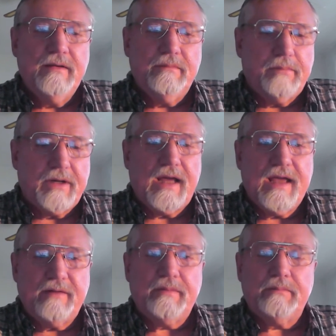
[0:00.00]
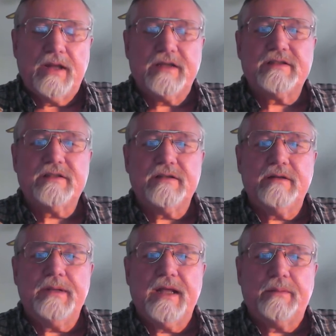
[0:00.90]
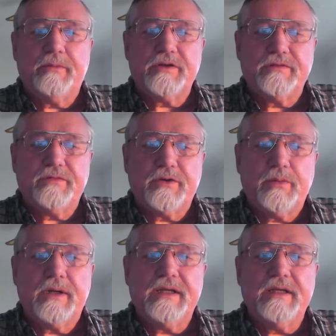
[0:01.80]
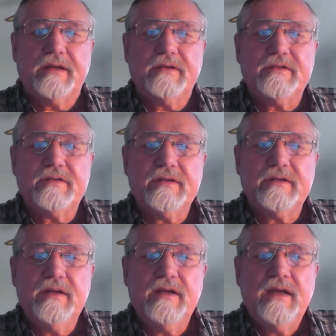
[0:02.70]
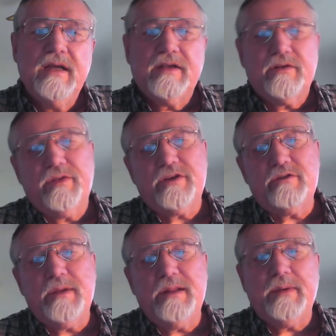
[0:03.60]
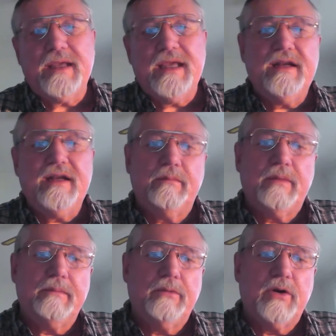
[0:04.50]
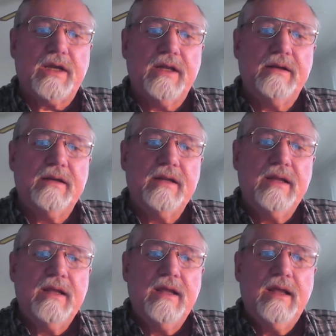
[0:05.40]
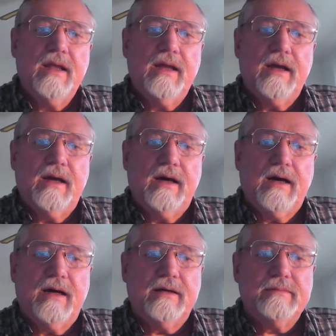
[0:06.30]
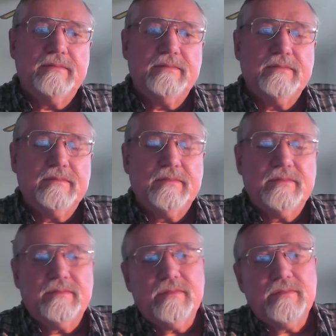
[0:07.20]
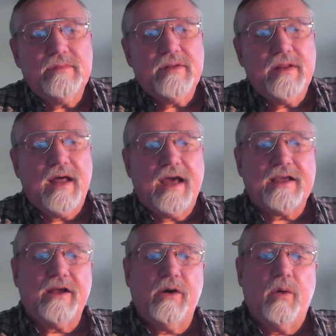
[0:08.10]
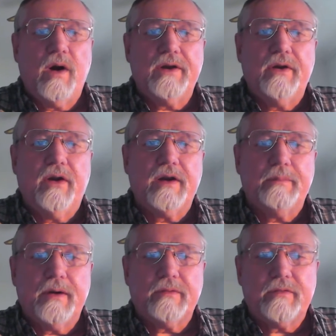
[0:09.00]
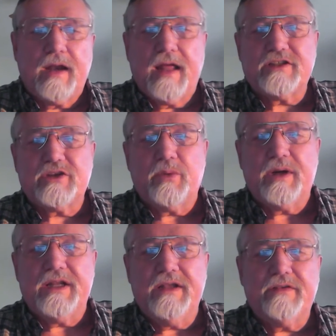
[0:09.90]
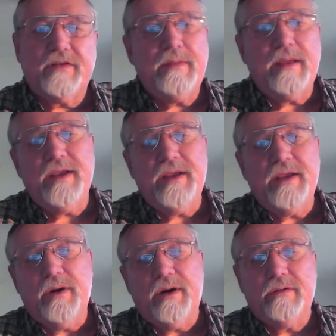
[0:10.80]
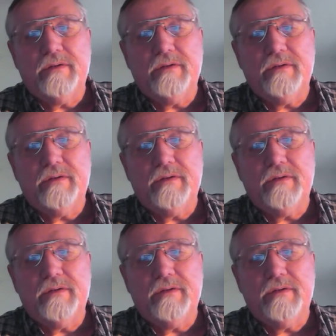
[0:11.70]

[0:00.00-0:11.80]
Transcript: but I have been blessed to be out of prison for 20 years. So this would be the beginning of my book, and uh, I could go on and on about the last 20 years, and maybe I will.